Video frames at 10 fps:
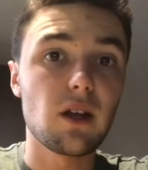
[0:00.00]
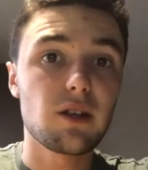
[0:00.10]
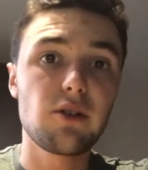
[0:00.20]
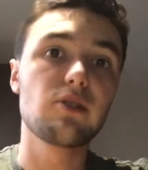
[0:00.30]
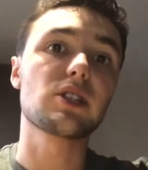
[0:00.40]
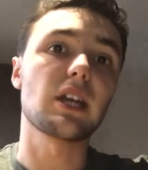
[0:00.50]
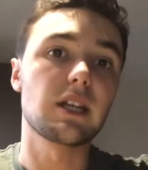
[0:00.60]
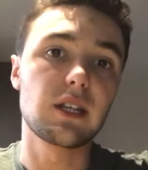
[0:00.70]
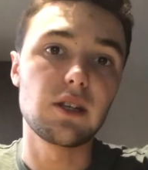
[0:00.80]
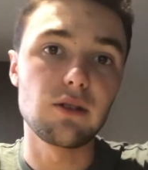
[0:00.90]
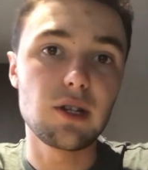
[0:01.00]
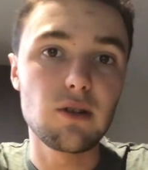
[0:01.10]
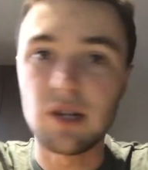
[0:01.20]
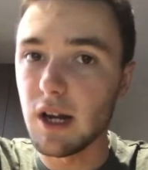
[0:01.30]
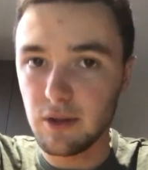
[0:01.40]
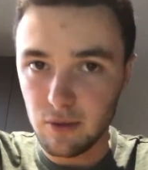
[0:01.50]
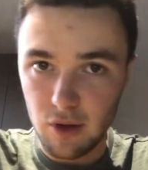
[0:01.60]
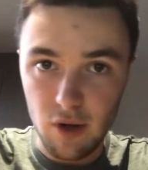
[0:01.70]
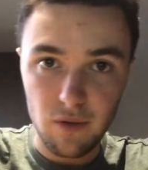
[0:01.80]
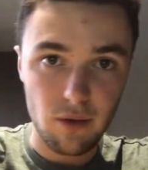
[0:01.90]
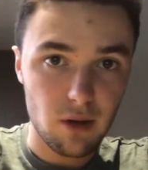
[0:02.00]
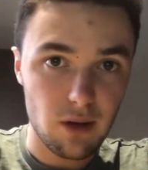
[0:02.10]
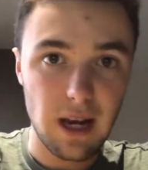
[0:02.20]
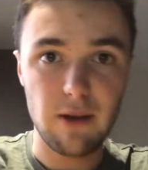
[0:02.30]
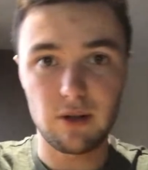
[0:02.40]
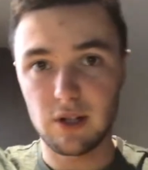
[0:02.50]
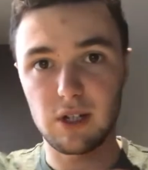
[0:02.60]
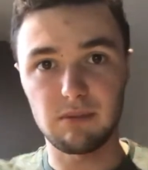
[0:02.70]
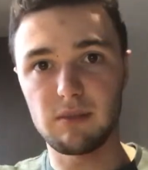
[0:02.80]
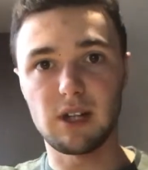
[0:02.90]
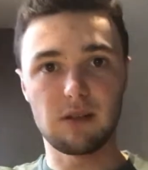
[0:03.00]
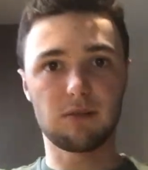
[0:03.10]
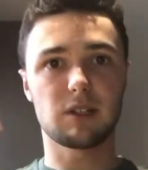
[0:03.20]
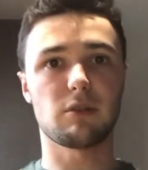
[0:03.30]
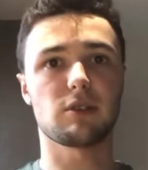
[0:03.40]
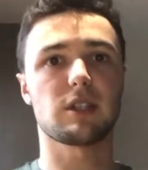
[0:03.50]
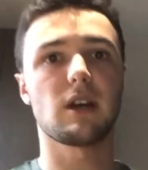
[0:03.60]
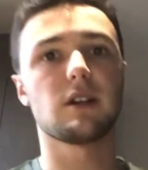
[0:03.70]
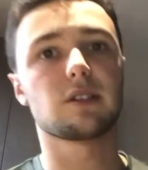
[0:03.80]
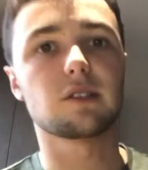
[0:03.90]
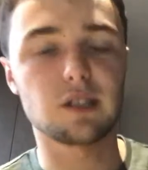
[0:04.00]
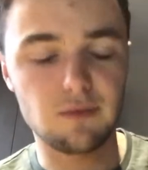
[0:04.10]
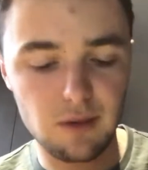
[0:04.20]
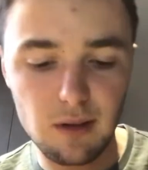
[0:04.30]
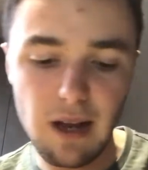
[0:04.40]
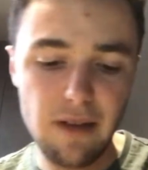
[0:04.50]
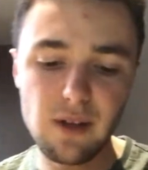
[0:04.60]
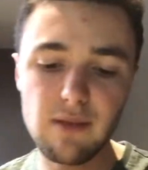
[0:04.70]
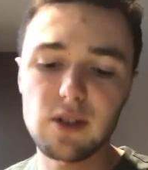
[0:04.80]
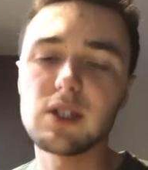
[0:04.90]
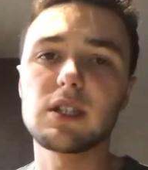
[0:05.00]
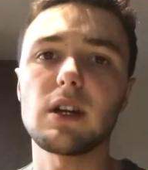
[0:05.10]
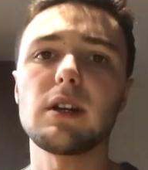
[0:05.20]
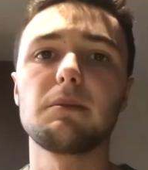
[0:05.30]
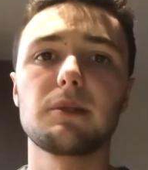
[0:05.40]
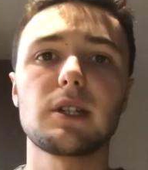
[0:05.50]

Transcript: Huge thank you to Dinosaur Juice for allowing us to, you know, experience the cars and stuff and have a good time.